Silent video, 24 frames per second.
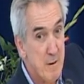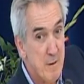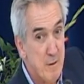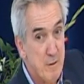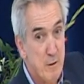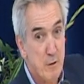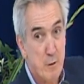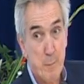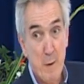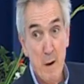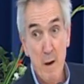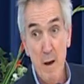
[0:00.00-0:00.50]

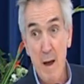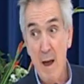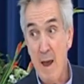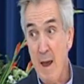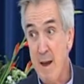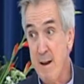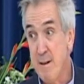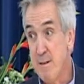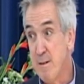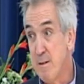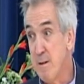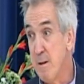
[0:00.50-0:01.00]
It's about
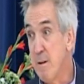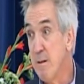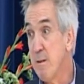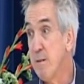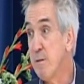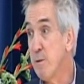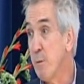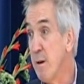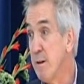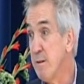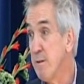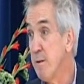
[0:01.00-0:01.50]
80
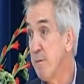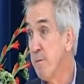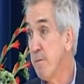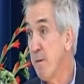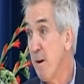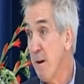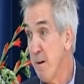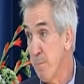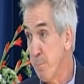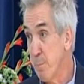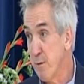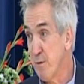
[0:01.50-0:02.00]
to
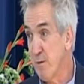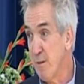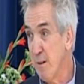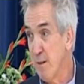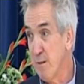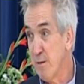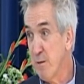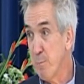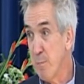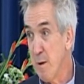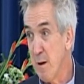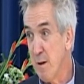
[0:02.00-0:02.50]

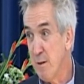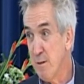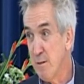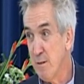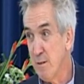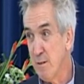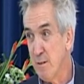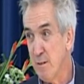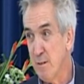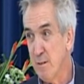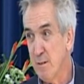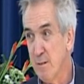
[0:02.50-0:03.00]
85% of
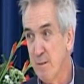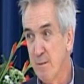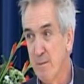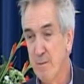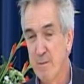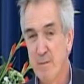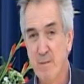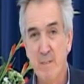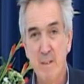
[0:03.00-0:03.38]
patients.